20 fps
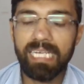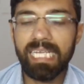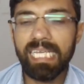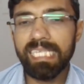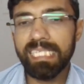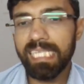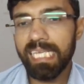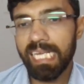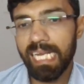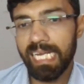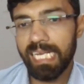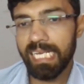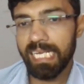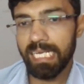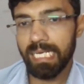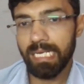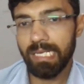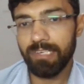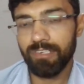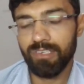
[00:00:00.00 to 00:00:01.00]
Is there any
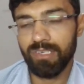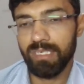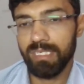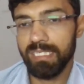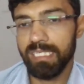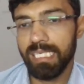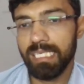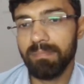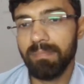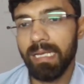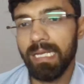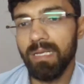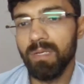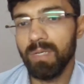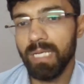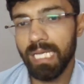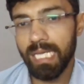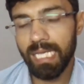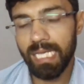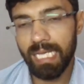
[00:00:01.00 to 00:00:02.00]
relation just by
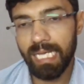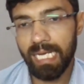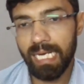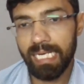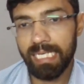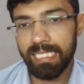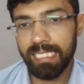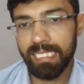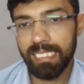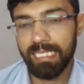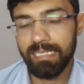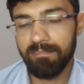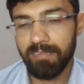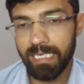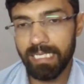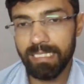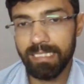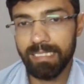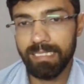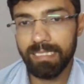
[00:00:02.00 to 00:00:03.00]
looking at the
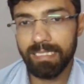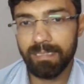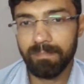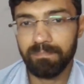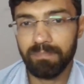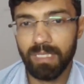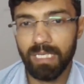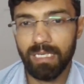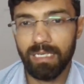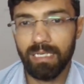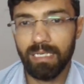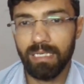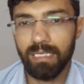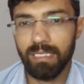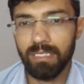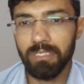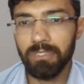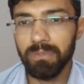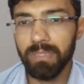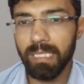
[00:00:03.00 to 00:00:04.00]
vectors
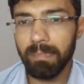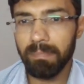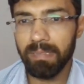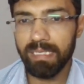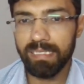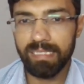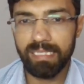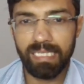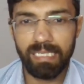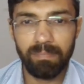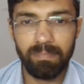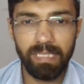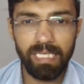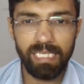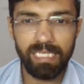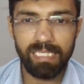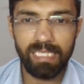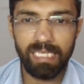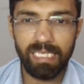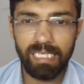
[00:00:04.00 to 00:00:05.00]
2A plus 3B
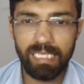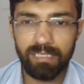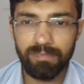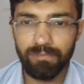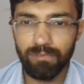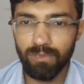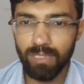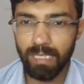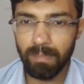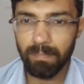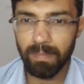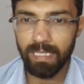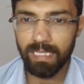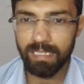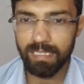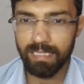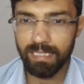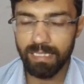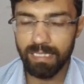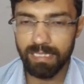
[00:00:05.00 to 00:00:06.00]
and CD is 4A
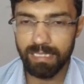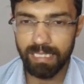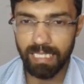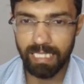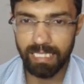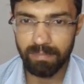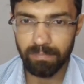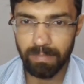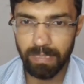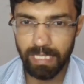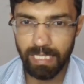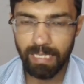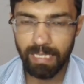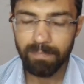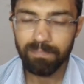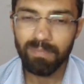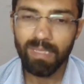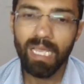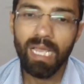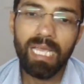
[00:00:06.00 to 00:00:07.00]
plus 6B?
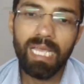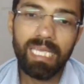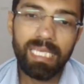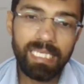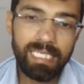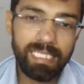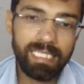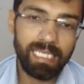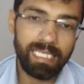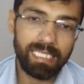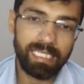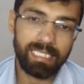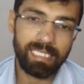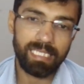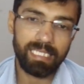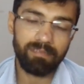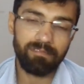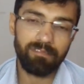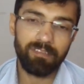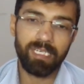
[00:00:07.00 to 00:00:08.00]
Yes,
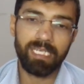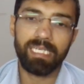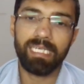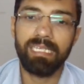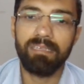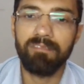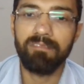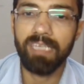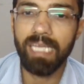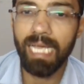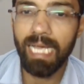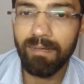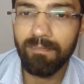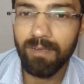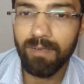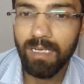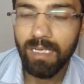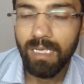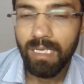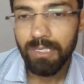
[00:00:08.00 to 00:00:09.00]
definitely we have.
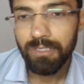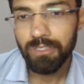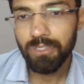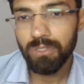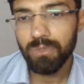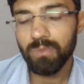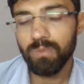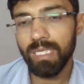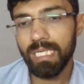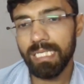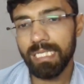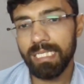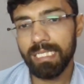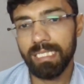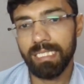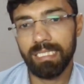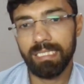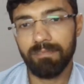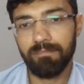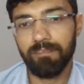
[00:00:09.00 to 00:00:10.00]
So what
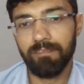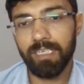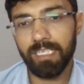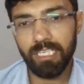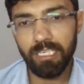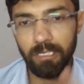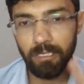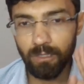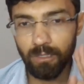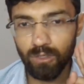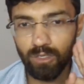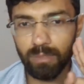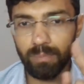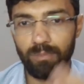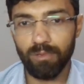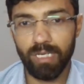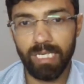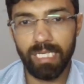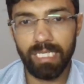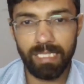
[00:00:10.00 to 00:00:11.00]
the first note
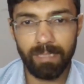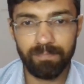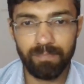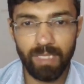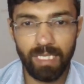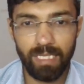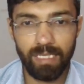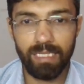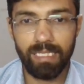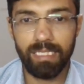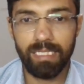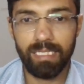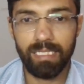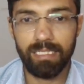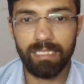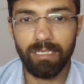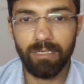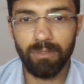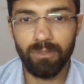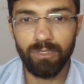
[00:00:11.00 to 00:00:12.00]
point here,
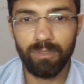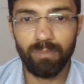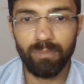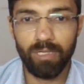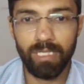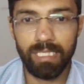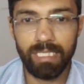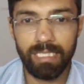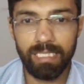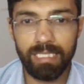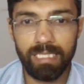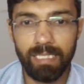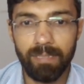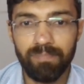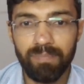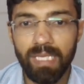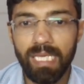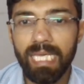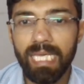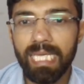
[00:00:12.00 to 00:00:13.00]
the note point is
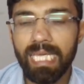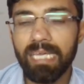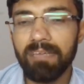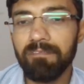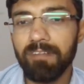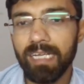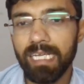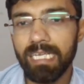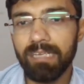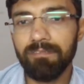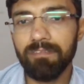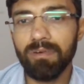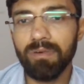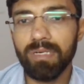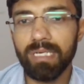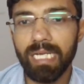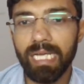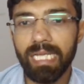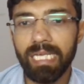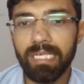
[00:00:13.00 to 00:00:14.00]
if you
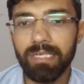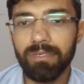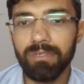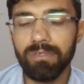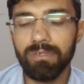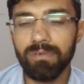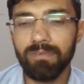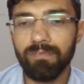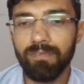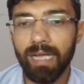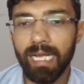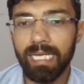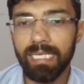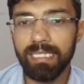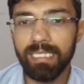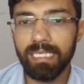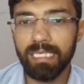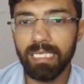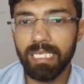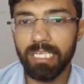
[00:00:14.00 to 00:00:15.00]
try to find
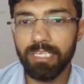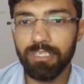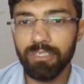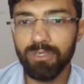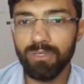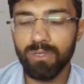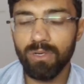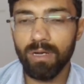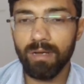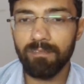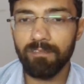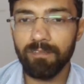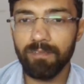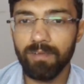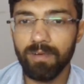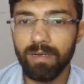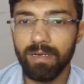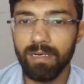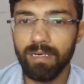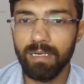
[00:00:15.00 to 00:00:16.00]
the ratio
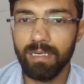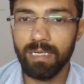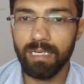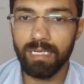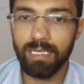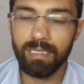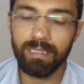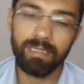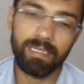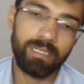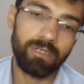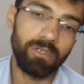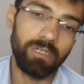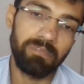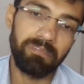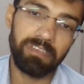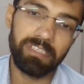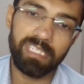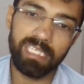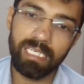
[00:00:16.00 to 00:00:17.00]
of
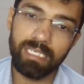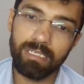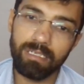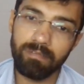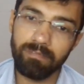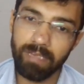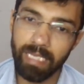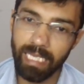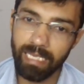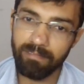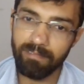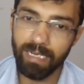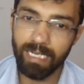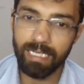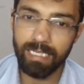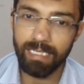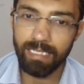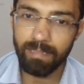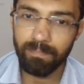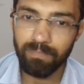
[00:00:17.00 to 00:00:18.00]
coefficient of A
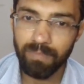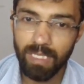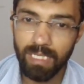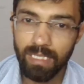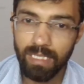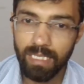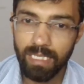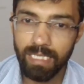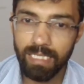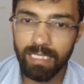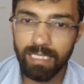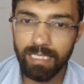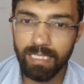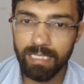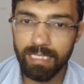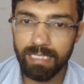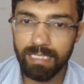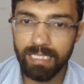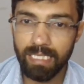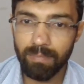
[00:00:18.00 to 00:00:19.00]
vector, here
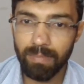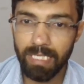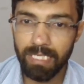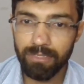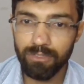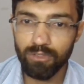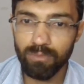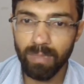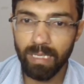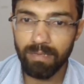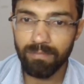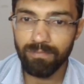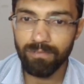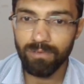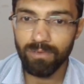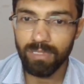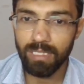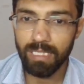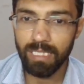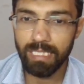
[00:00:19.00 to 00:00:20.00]
it is coming 2 by
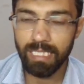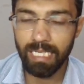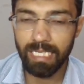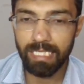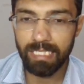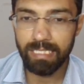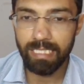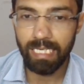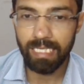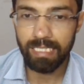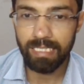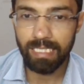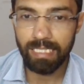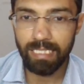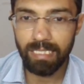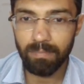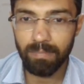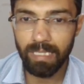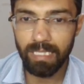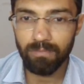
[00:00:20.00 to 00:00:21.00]
4. That is
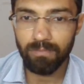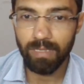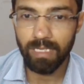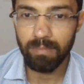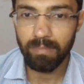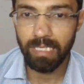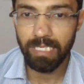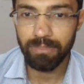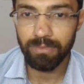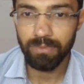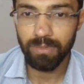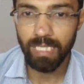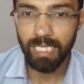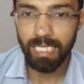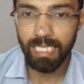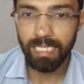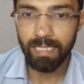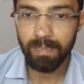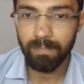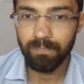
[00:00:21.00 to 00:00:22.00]
nothing but 1 by 2,
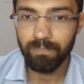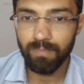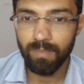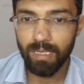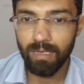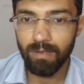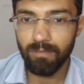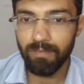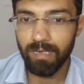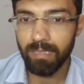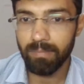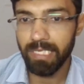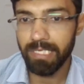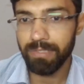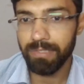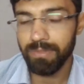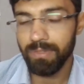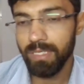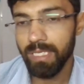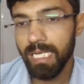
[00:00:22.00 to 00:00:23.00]
correct? 1 by
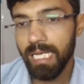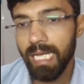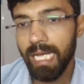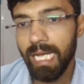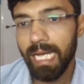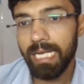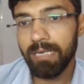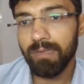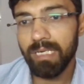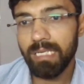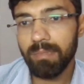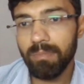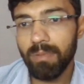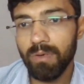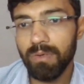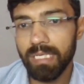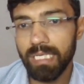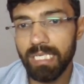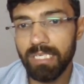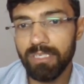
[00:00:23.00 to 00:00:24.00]
2. And what
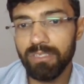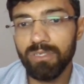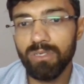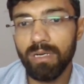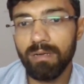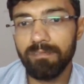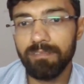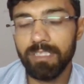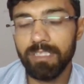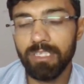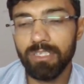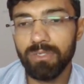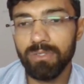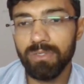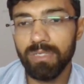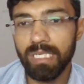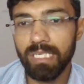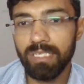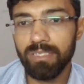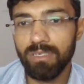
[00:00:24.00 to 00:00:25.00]
about ratio of this two?
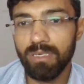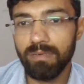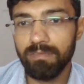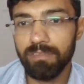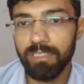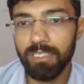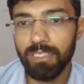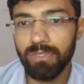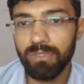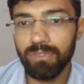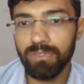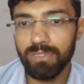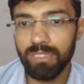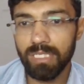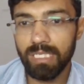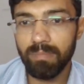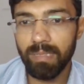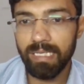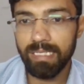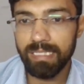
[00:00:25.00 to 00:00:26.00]
Ratio of this two
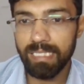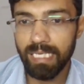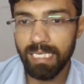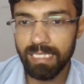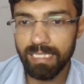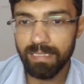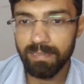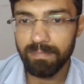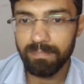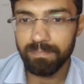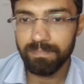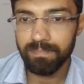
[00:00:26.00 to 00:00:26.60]
3 by 6.